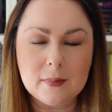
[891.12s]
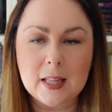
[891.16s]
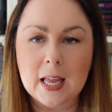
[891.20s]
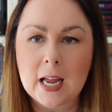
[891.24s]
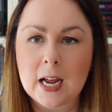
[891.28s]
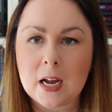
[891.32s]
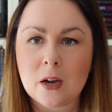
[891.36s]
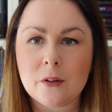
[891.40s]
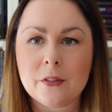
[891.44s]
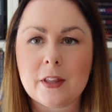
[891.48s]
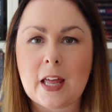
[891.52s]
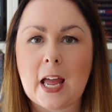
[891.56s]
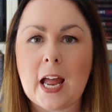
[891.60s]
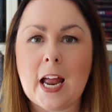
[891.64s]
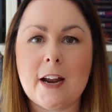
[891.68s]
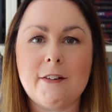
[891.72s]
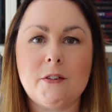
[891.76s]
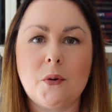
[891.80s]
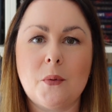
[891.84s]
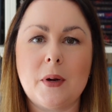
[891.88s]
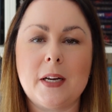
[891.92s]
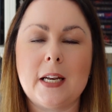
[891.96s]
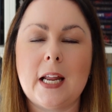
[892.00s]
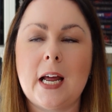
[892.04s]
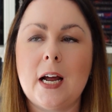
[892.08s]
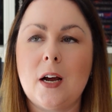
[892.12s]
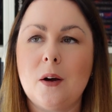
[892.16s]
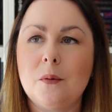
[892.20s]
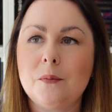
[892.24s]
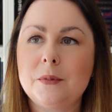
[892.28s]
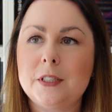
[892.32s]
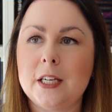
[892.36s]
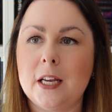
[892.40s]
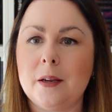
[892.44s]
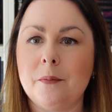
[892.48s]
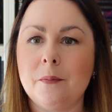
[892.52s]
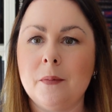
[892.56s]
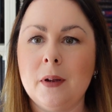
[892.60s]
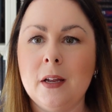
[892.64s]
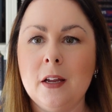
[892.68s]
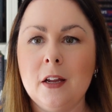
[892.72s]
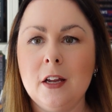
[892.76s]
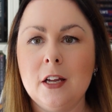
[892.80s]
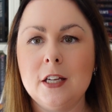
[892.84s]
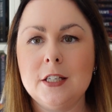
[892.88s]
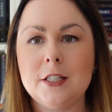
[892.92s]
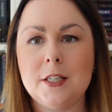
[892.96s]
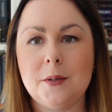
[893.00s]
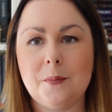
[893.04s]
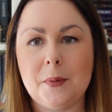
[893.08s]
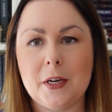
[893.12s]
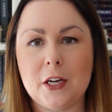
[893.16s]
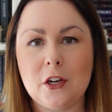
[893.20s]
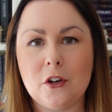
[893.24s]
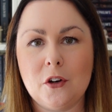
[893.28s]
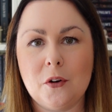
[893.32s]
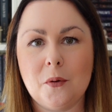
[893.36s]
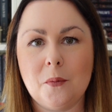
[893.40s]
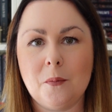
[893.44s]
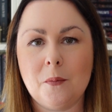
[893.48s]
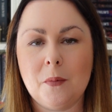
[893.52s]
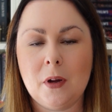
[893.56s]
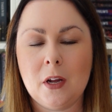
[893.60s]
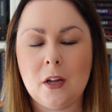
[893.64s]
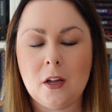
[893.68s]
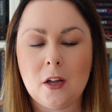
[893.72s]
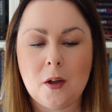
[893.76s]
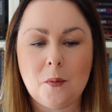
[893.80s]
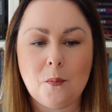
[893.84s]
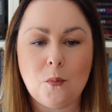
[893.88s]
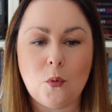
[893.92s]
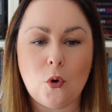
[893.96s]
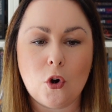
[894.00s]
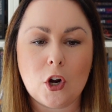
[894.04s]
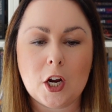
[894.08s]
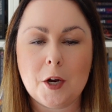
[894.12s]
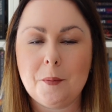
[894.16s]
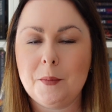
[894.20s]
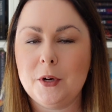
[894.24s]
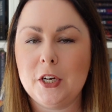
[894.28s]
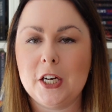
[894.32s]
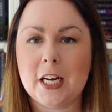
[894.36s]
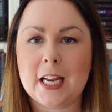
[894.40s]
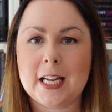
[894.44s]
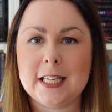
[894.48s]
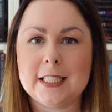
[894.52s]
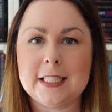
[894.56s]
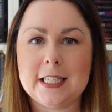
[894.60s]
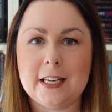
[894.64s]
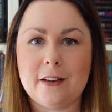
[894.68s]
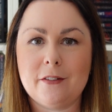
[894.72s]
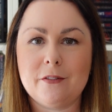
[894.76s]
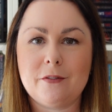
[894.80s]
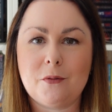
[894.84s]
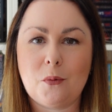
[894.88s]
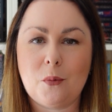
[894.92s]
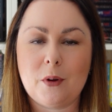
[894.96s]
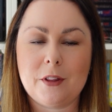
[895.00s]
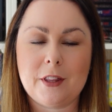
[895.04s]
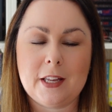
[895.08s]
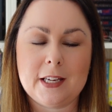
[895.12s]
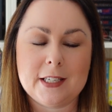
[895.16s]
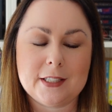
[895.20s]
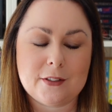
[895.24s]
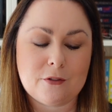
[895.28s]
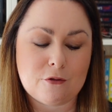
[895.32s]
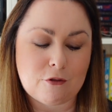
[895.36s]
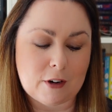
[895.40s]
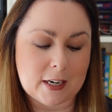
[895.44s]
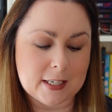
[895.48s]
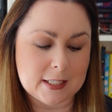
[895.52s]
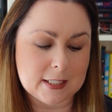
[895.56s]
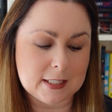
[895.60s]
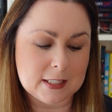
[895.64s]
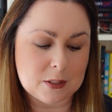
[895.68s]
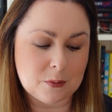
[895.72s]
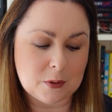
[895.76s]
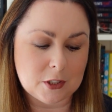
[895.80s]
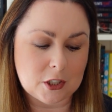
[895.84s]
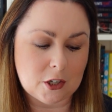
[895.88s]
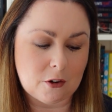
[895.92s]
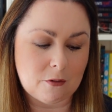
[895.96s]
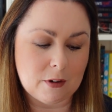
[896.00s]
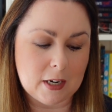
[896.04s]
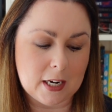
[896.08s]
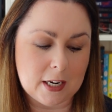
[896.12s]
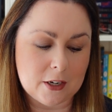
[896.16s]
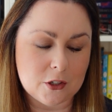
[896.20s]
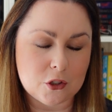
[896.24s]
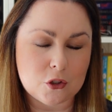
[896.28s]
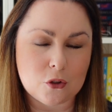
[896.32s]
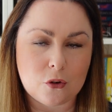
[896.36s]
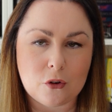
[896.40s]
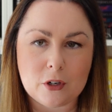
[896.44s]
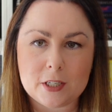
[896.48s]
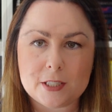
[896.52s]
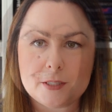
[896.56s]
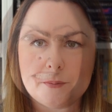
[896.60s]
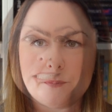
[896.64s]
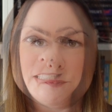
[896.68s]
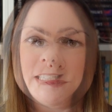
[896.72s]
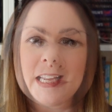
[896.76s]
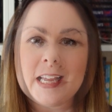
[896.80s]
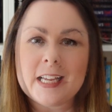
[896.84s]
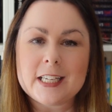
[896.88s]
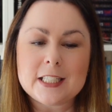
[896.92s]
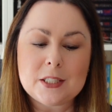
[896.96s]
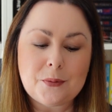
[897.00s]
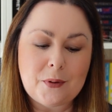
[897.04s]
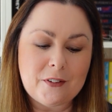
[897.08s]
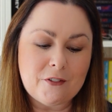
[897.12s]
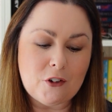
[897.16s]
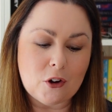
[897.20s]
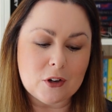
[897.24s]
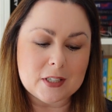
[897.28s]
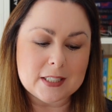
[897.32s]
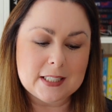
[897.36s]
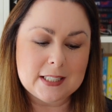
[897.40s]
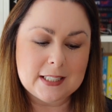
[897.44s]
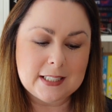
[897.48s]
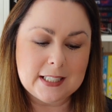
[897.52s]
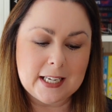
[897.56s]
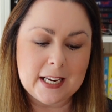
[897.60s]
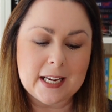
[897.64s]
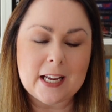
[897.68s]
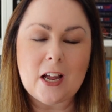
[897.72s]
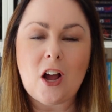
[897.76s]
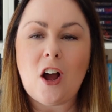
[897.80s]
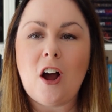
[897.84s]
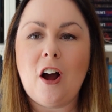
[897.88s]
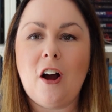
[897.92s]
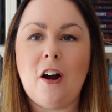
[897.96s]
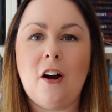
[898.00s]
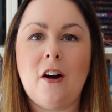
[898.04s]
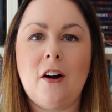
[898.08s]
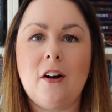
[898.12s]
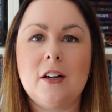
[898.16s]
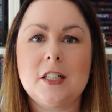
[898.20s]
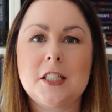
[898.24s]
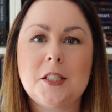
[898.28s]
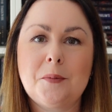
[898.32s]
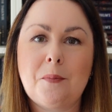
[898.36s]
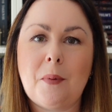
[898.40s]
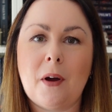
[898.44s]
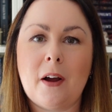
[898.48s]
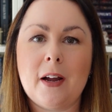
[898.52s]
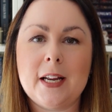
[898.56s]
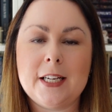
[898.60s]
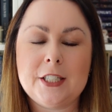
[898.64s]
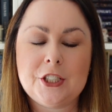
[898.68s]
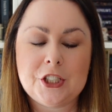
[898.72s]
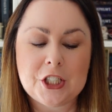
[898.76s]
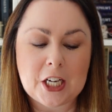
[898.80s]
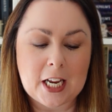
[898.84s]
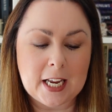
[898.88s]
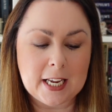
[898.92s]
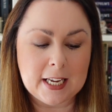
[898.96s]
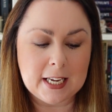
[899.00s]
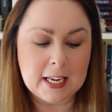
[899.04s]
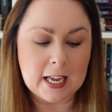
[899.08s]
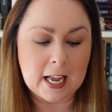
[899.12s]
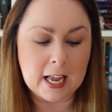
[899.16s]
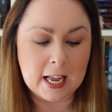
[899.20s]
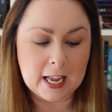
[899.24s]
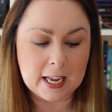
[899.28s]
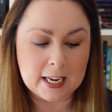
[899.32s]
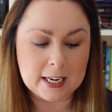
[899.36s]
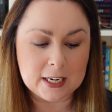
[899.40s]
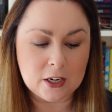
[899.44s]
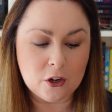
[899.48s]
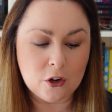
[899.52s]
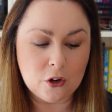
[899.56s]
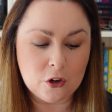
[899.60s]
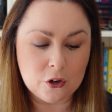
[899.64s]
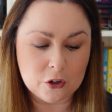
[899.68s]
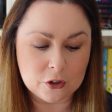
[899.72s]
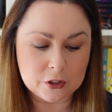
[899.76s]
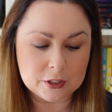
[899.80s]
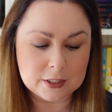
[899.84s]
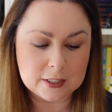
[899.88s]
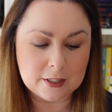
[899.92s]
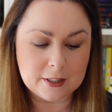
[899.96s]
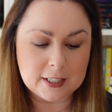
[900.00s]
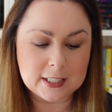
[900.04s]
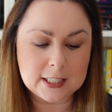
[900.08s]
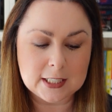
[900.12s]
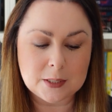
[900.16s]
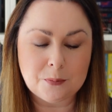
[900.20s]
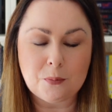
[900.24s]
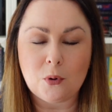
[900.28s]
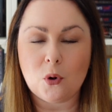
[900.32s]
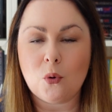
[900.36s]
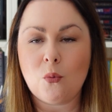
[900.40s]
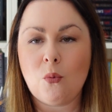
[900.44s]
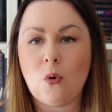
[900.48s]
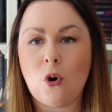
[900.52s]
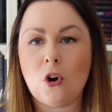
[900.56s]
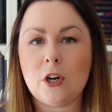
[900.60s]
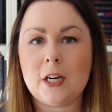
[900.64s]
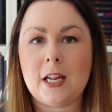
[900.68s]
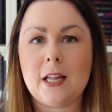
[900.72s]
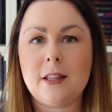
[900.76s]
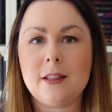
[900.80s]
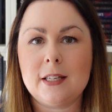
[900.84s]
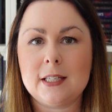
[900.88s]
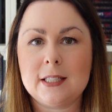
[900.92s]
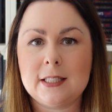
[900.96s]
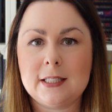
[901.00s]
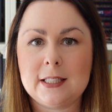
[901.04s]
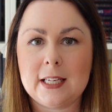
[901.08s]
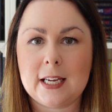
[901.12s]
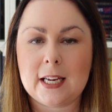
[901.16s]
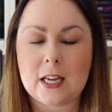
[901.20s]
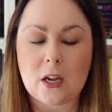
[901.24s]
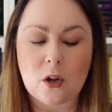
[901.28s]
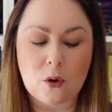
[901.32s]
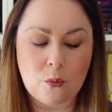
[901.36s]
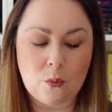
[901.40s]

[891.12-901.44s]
how the heroine helped him to become more communicative with his friends, which I really enjoyed. Next we've got Sick Heart by J.A. Huss, and this is book 1 in the Sick